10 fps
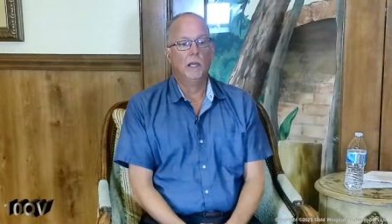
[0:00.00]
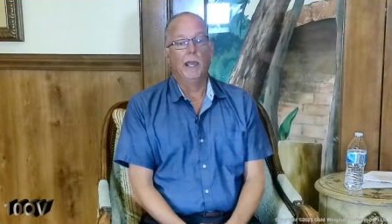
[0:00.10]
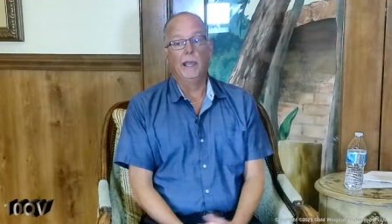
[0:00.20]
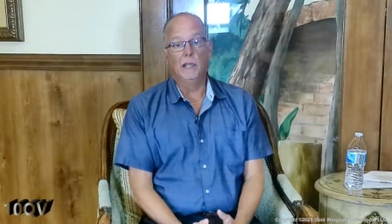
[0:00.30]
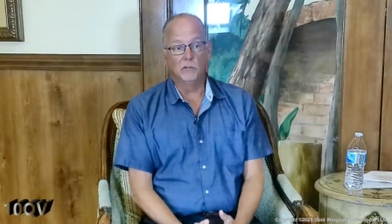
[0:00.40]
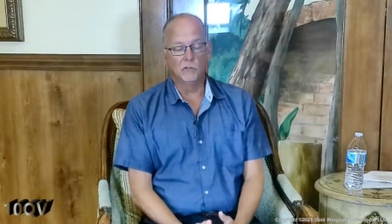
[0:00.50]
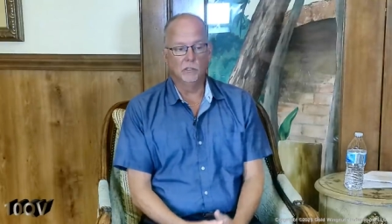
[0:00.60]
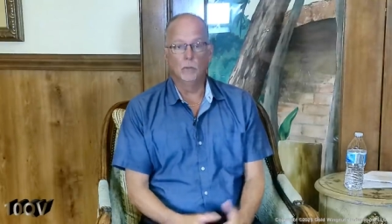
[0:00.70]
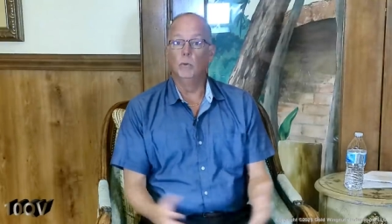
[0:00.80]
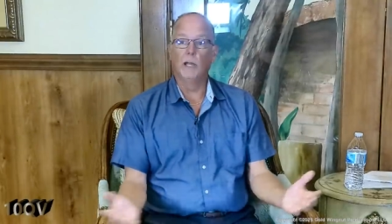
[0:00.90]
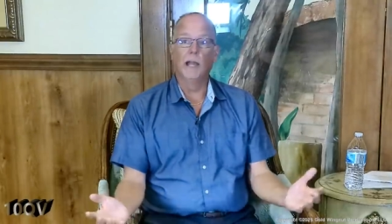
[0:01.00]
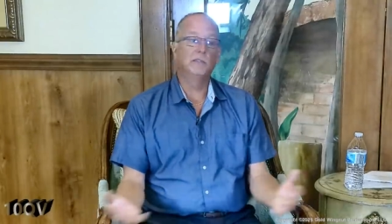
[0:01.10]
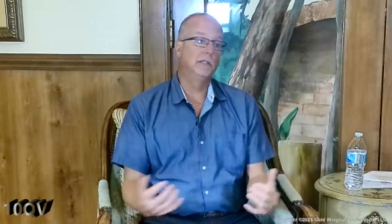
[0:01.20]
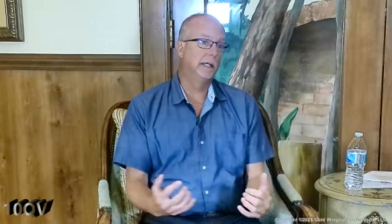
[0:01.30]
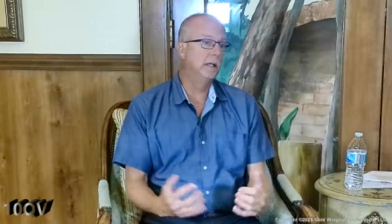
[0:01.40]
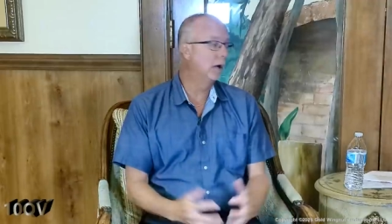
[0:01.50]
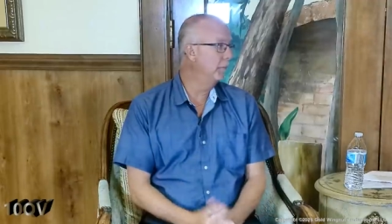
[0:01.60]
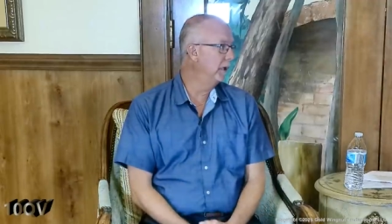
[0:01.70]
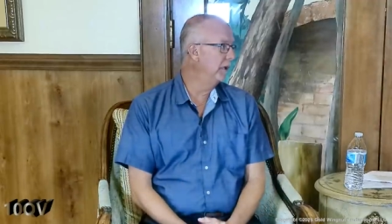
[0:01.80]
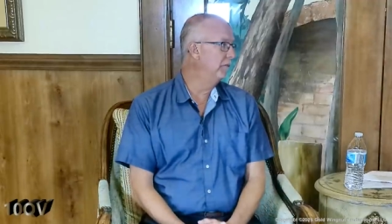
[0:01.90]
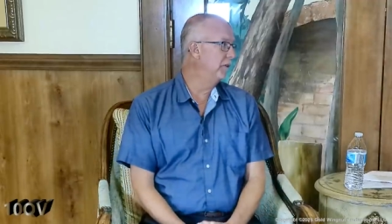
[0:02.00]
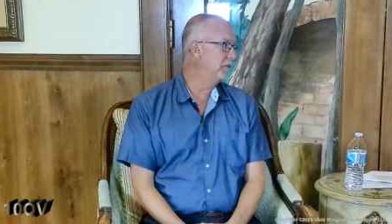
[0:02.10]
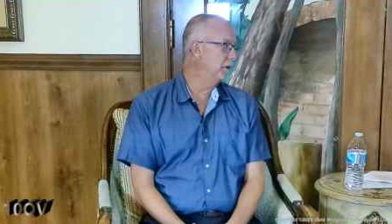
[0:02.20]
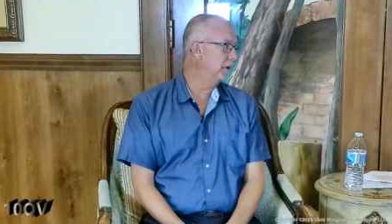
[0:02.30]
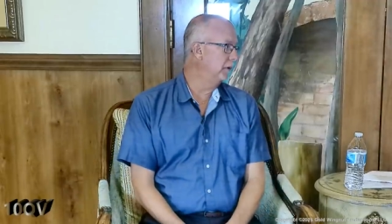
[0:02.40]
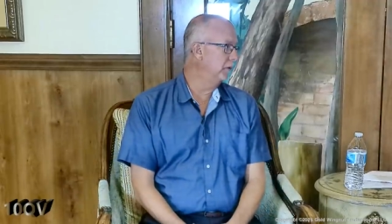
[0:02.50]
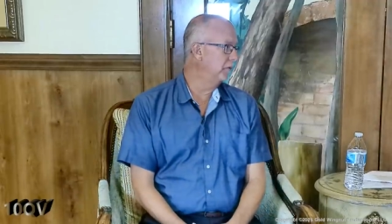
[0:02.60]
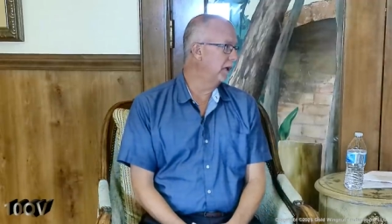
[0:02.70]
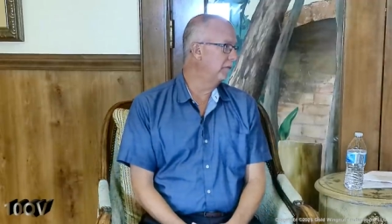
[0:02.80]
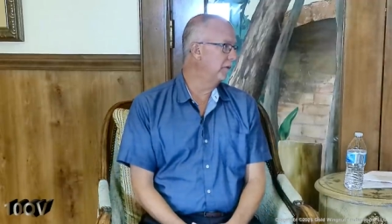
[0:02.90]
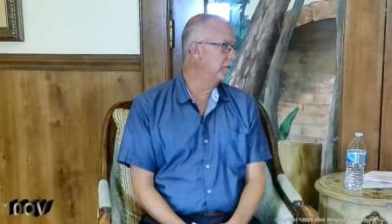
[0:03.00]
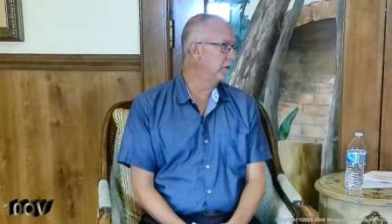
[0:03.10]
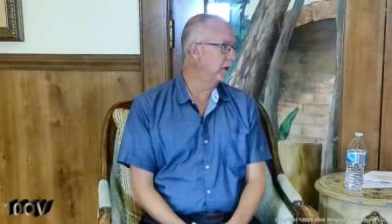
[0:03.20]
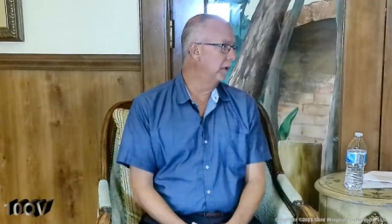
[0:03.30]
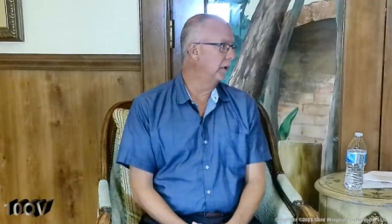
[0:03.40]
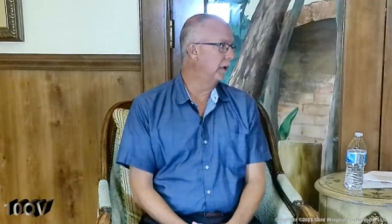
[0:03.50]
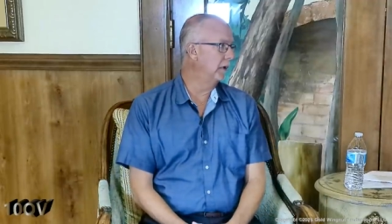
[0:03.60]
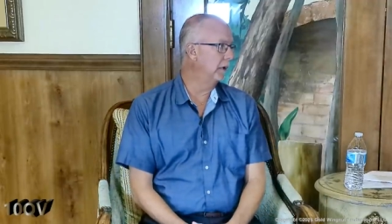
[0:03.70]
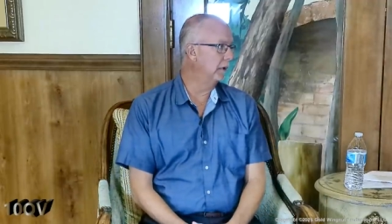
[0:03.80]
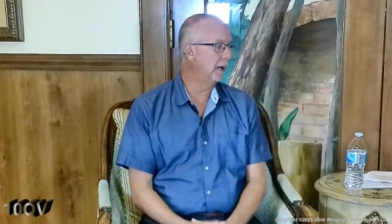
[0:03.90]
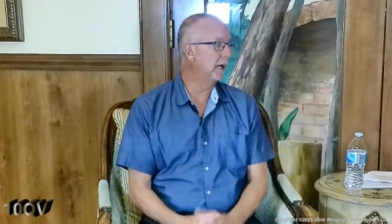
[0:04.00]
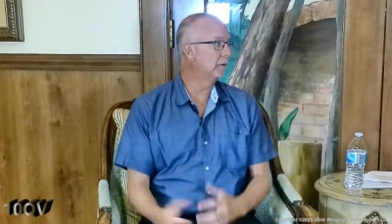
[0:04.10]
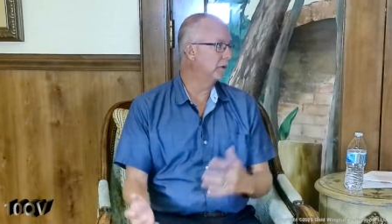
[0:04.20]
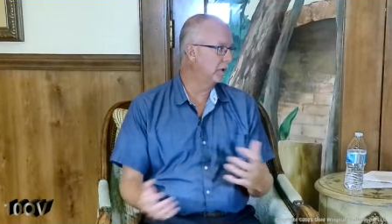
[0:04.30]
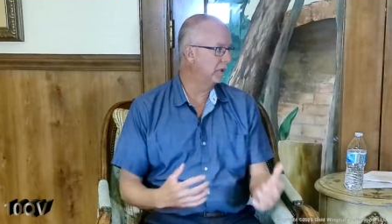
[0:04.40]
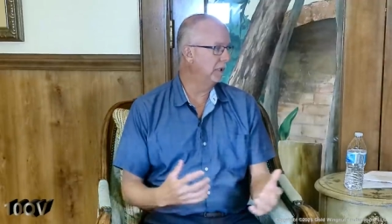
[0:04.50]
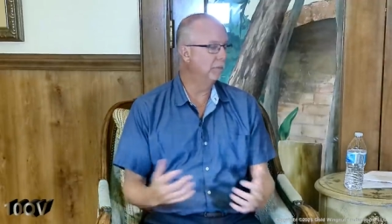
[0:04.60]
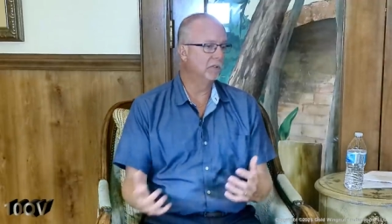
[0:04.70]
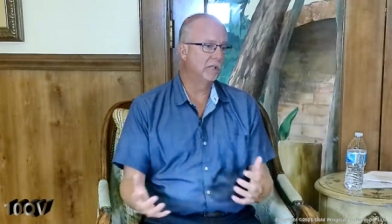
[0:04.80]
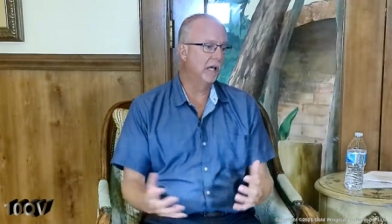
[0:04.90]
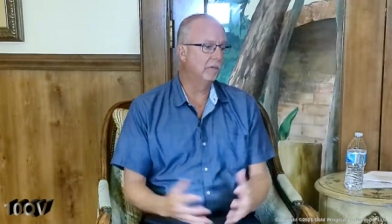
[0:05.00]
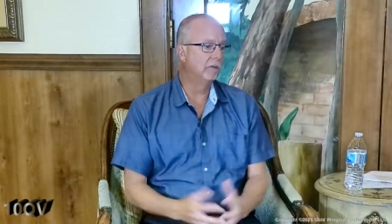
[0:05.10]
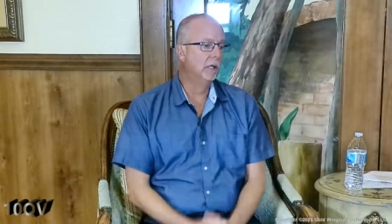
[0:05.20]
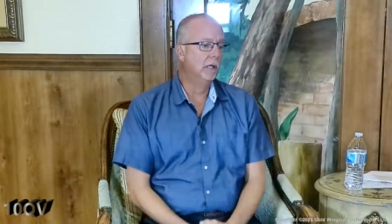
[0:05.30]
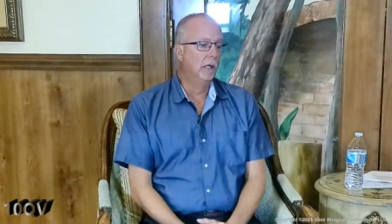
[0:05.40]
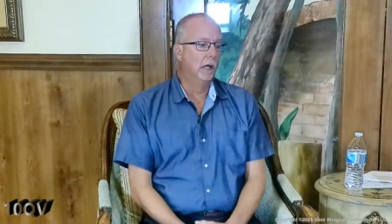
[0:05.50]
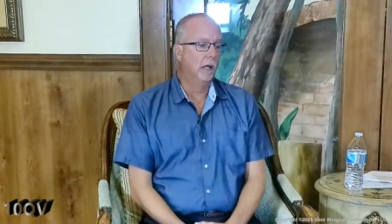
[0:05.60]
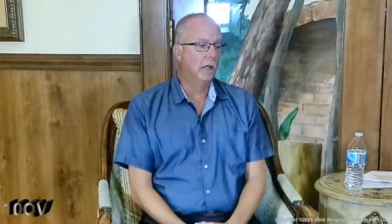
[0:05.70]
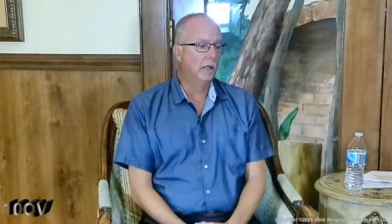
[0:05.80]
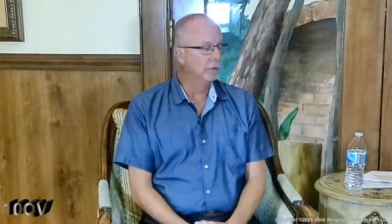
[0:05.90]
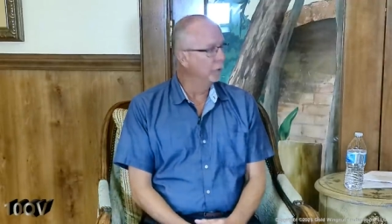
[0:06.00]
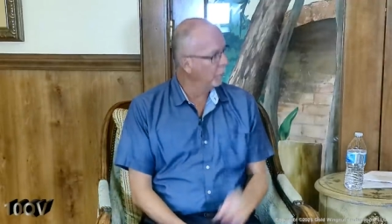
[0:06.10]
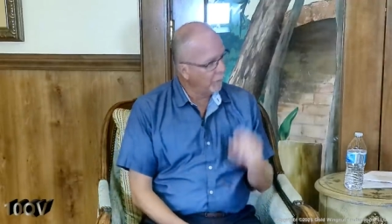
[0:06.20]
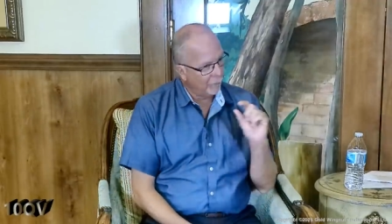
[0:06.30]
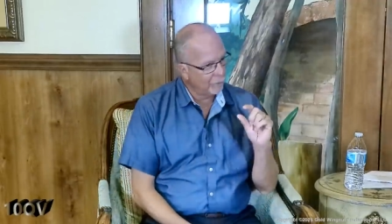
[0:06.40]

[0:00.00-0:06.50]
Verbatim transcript: agency, who actually, they come in and visit and do site visit and interact with our team and staff. A little bit of